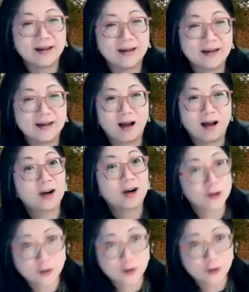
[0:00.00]
her
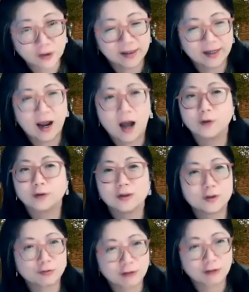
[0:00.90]
story, how did
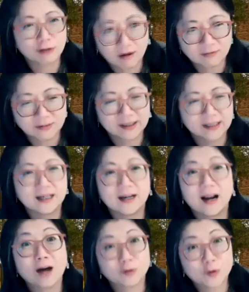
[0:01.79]
you recover it and
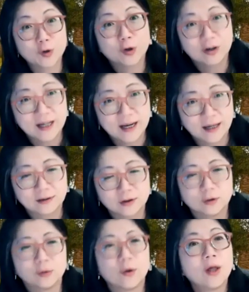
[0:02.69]
how do you connect
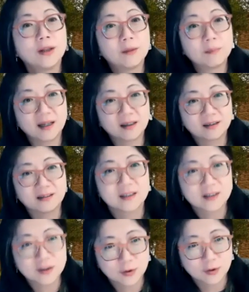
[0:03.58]
to the medical
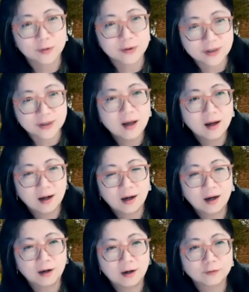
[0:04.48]
discourse
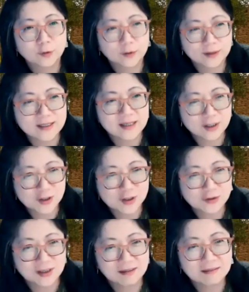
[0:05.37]
of 20th
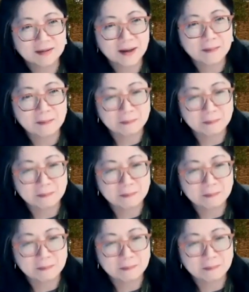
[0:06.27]
century? Yeah.